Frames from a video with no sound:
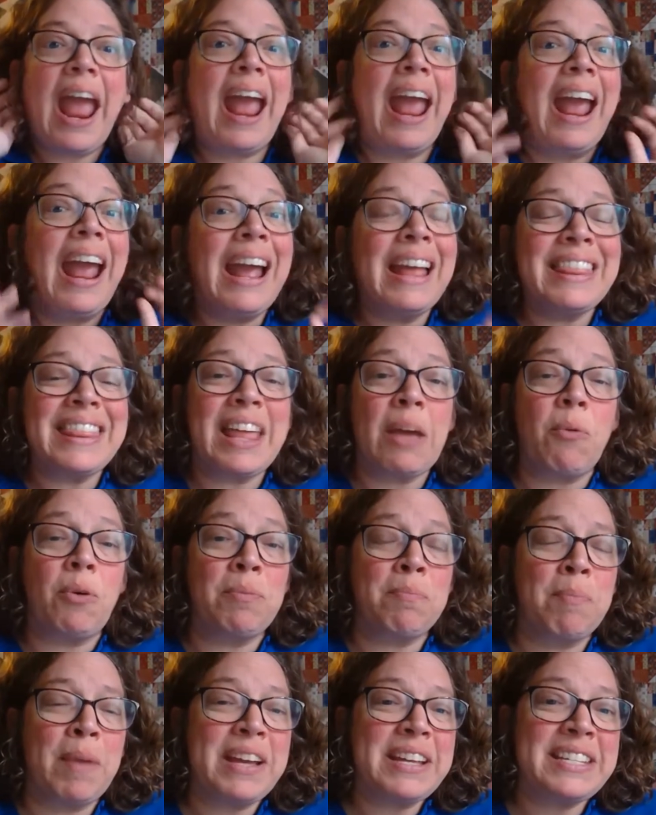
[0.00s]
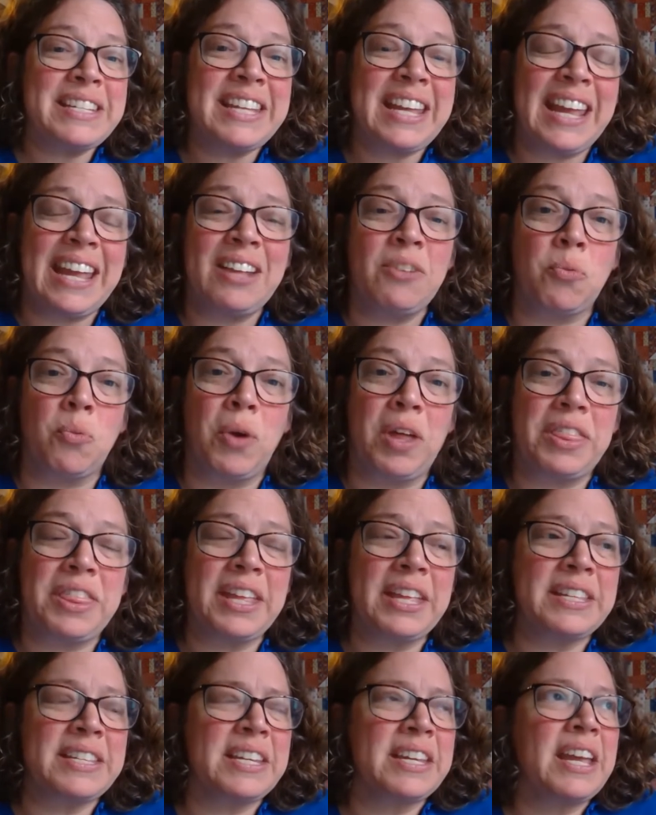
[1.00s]
and they would mix in with
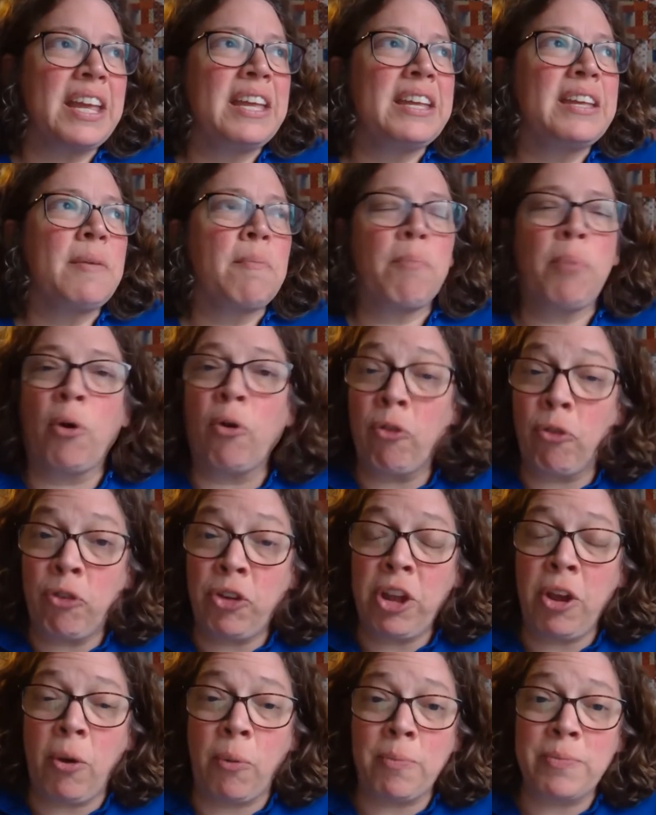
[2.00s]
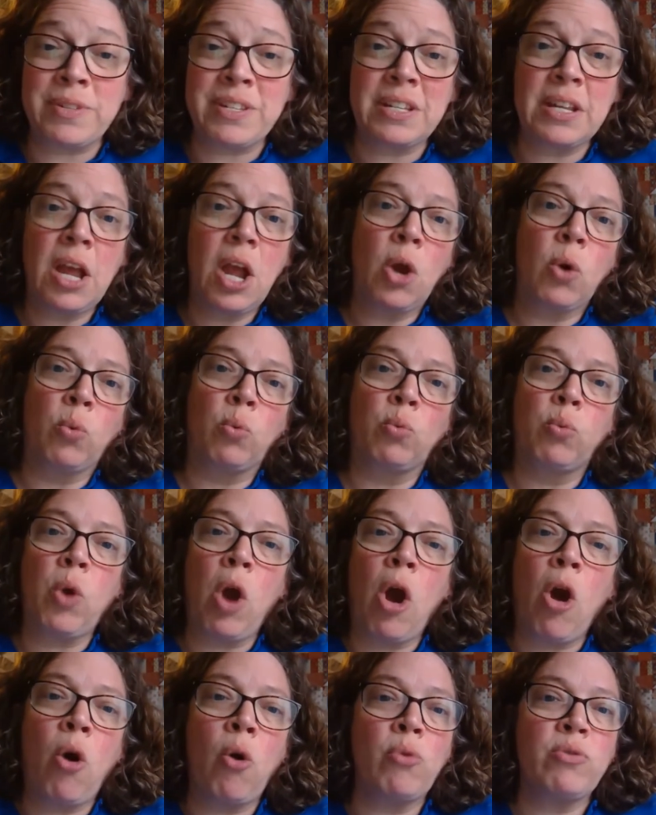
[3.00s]
it perfumes,
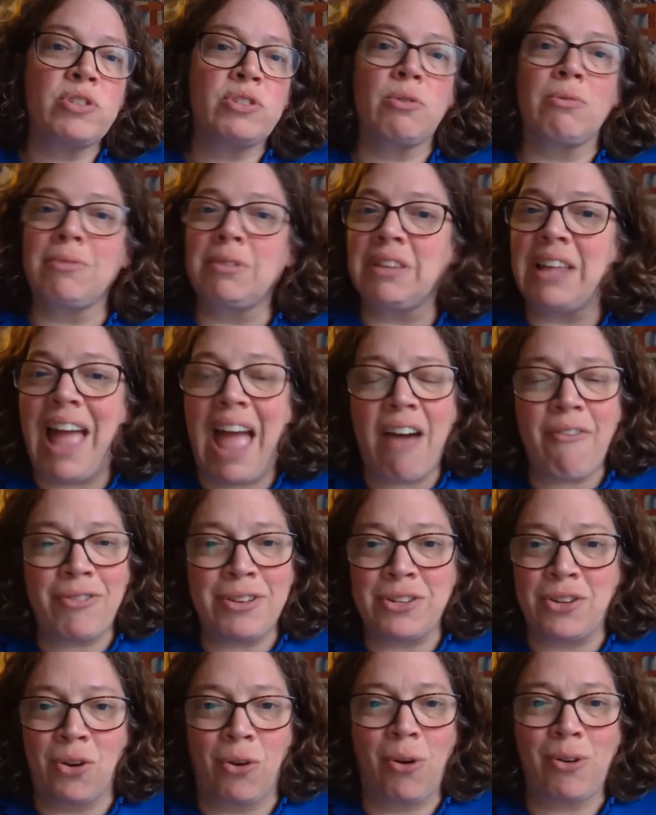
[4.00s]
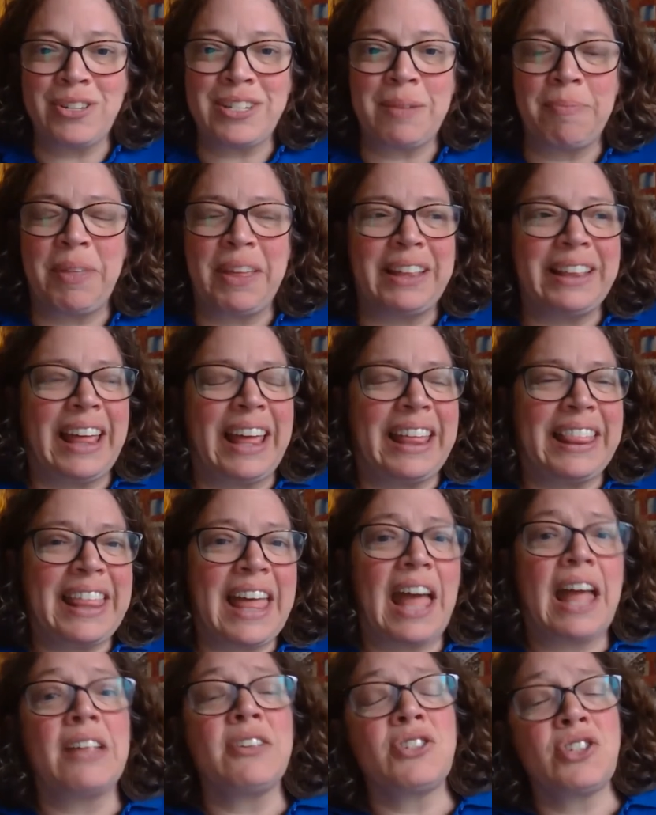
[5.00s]
rose or lavender or something like
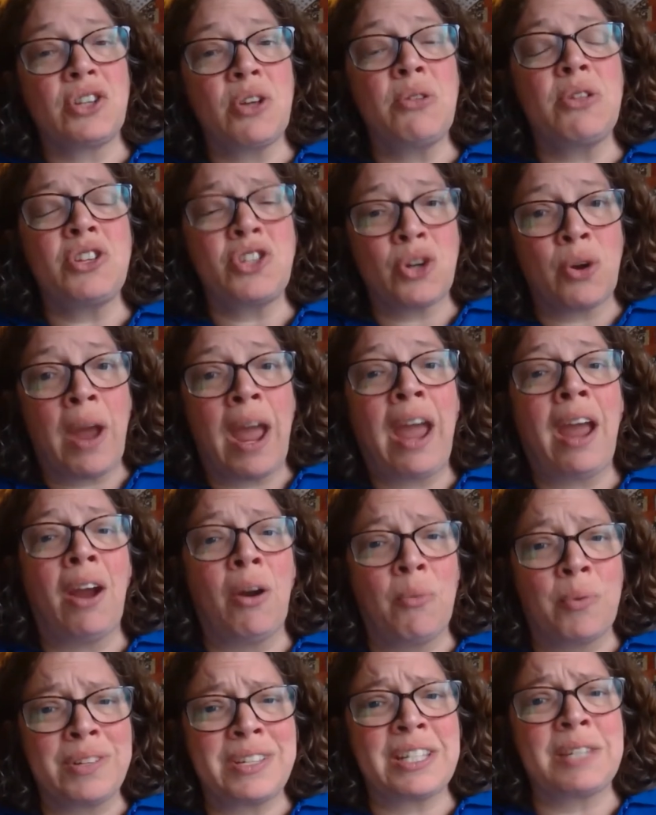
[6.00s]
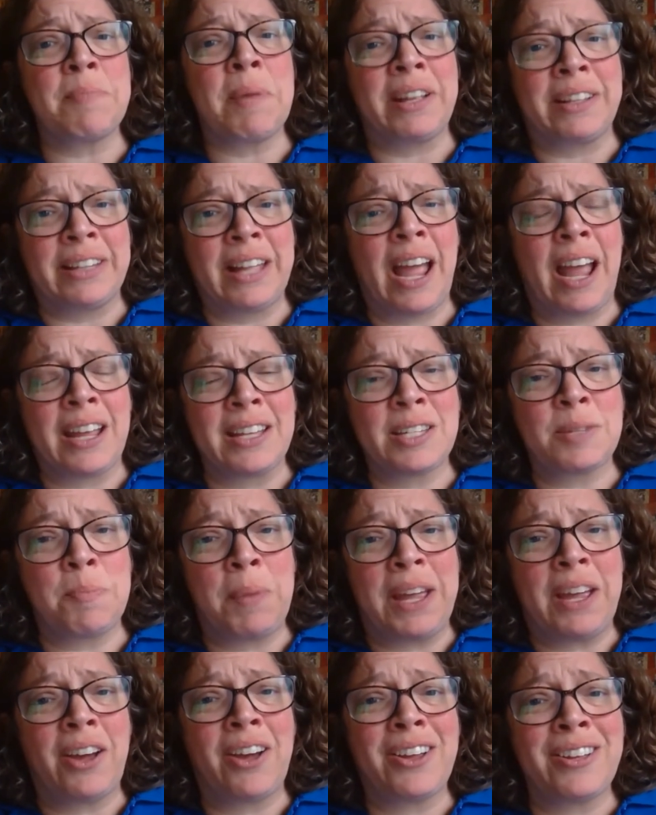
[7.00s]
that, so that your hair would smell nice
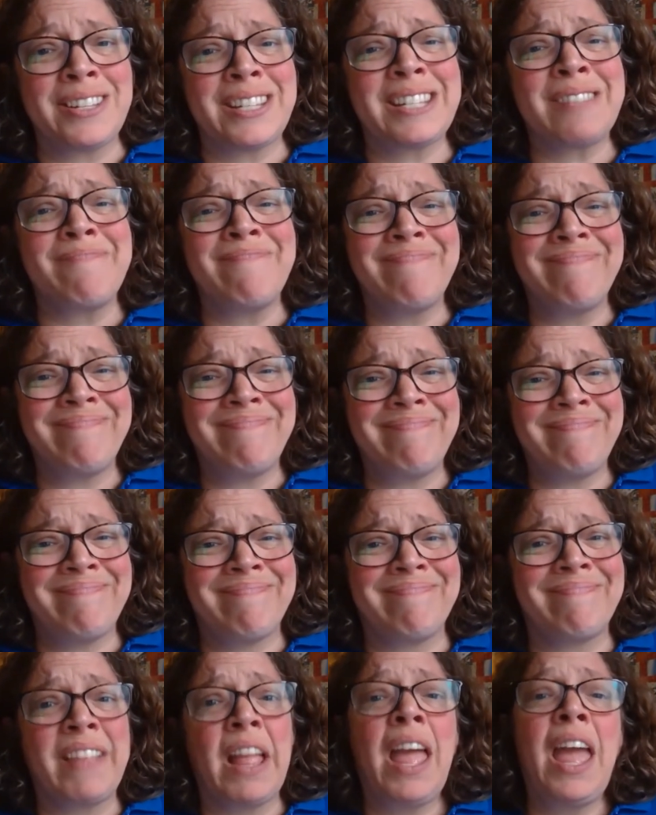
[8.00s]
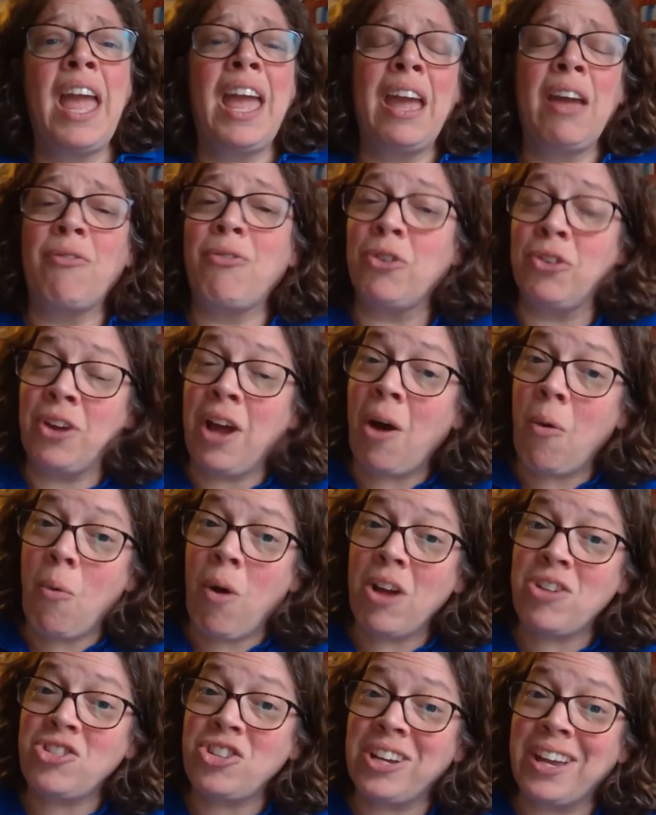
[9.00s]
because, if you're not
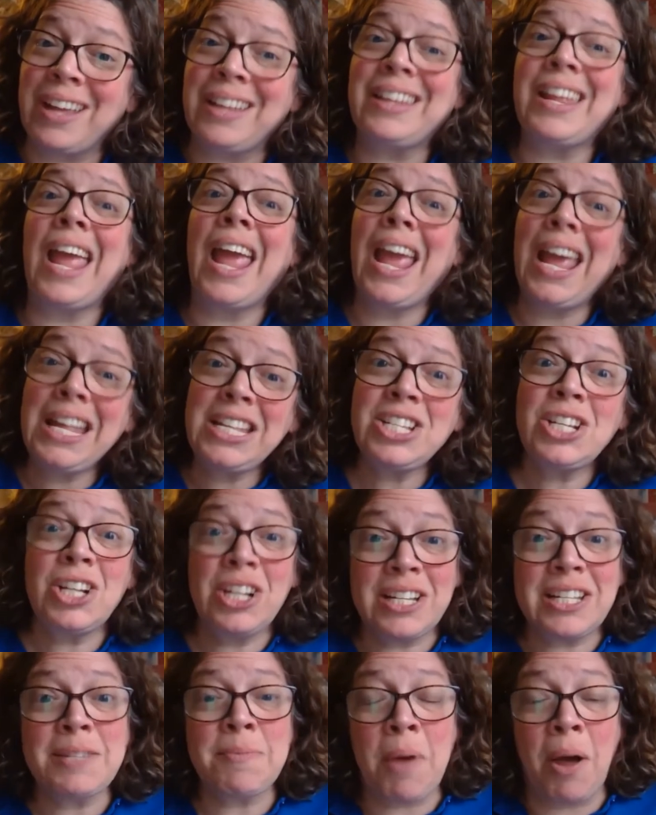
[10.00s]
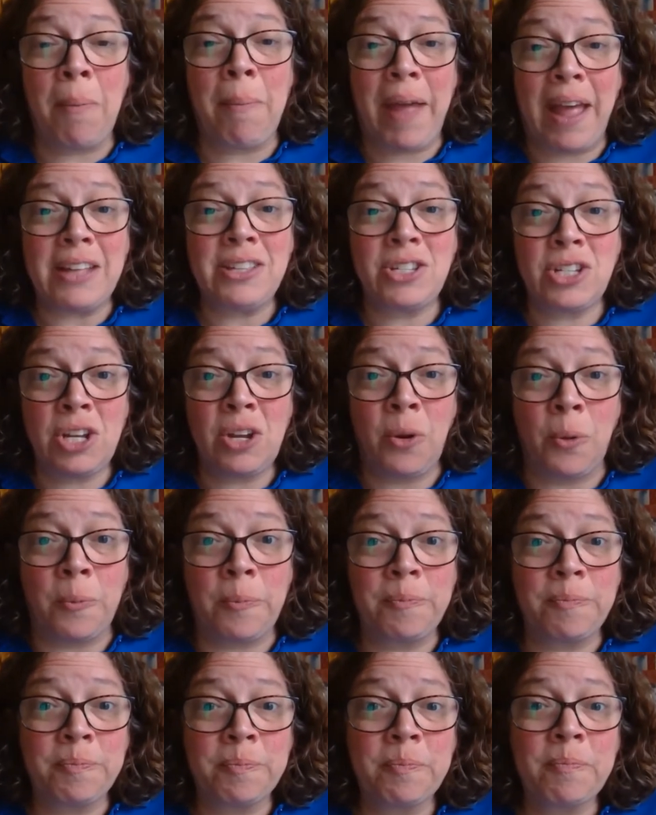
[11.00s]
washing it, it's going to smell bad too.